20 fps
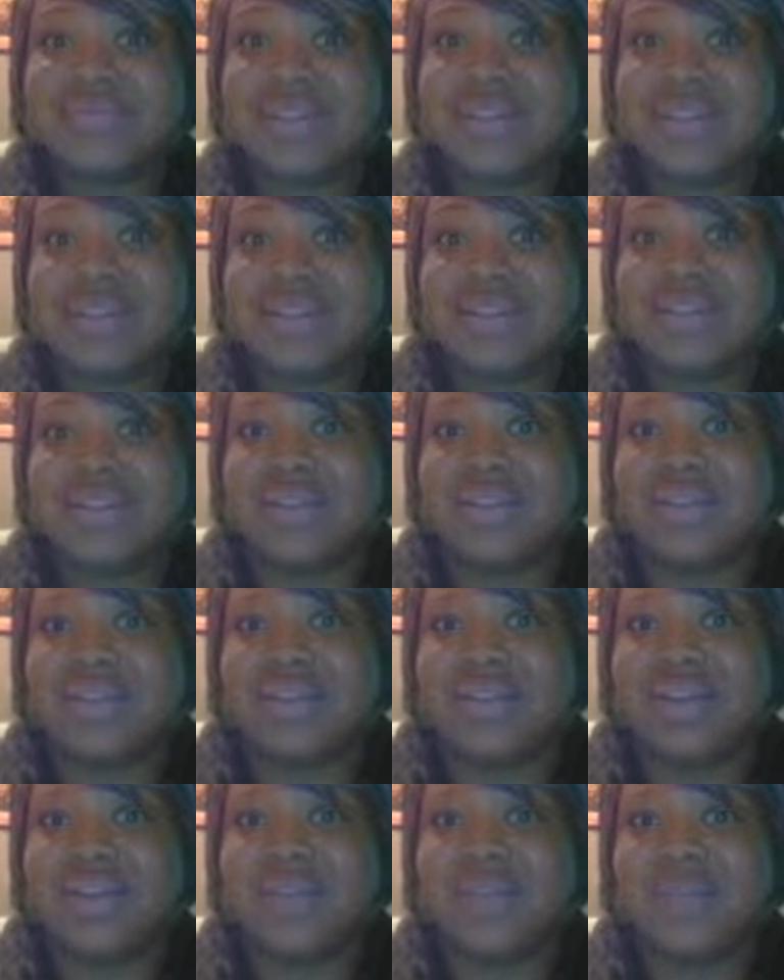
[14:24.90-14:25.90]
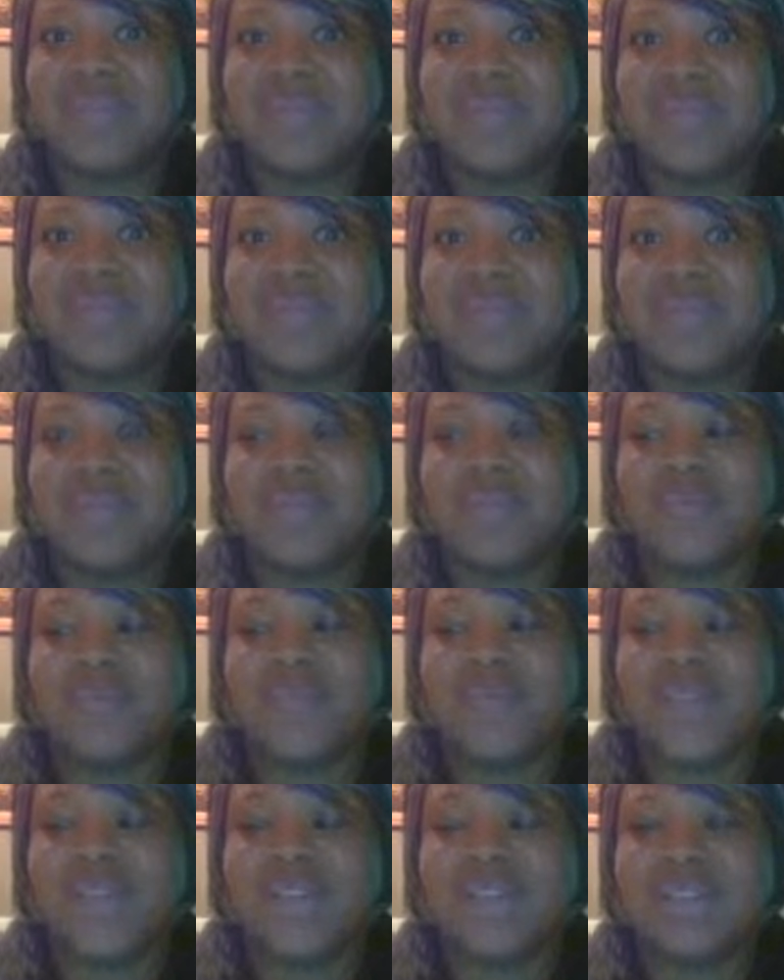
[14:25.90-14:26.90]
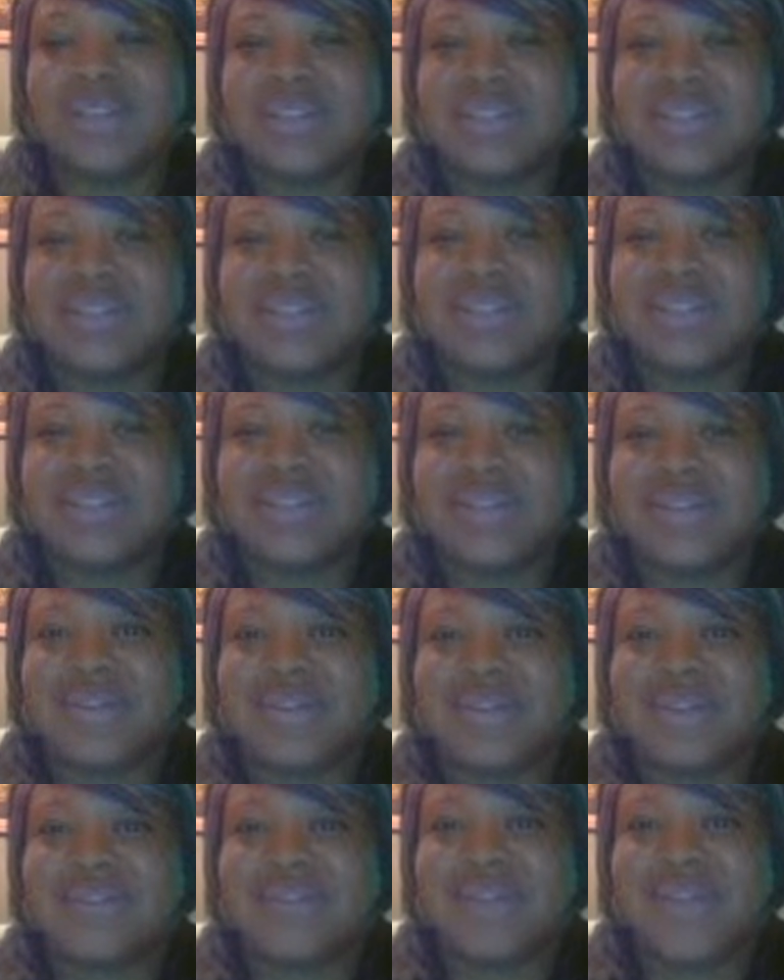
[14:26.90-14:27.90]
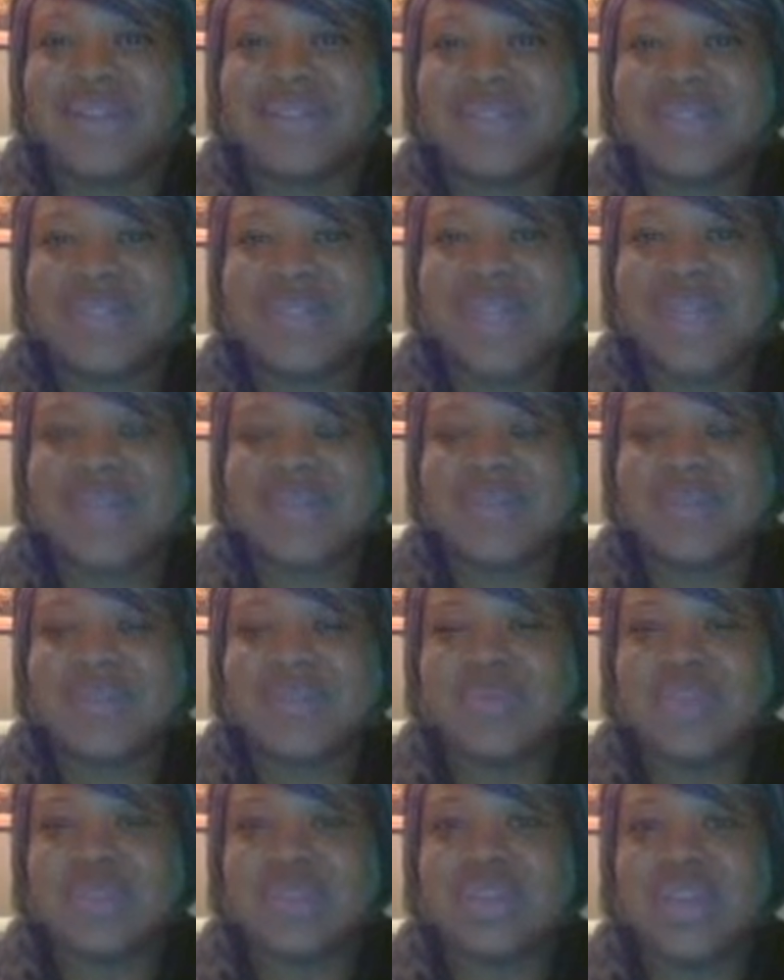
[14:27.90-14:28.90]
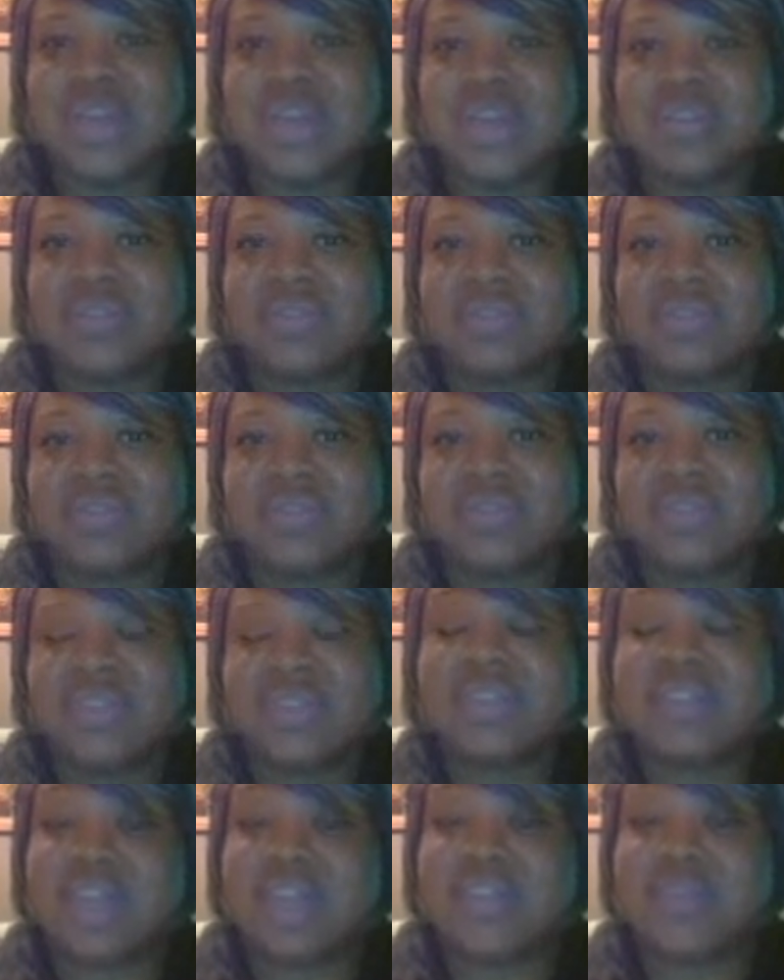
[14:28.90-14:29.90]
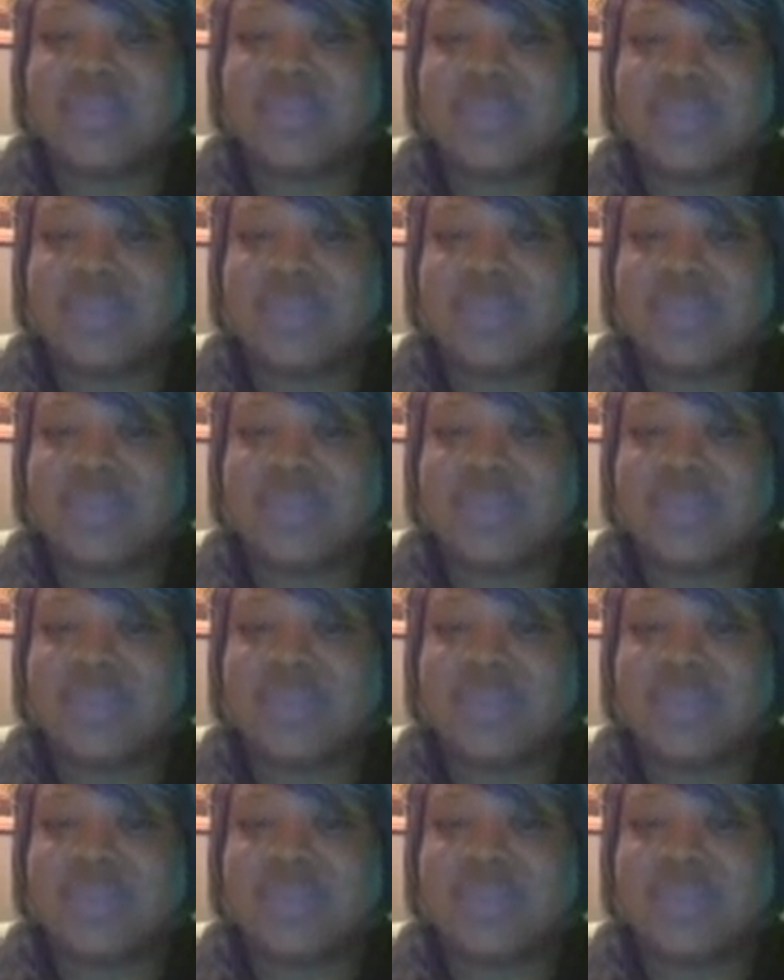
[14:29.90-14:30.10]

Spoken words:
I needed it a lot. All right, y'all. Have a good night or day. It's night for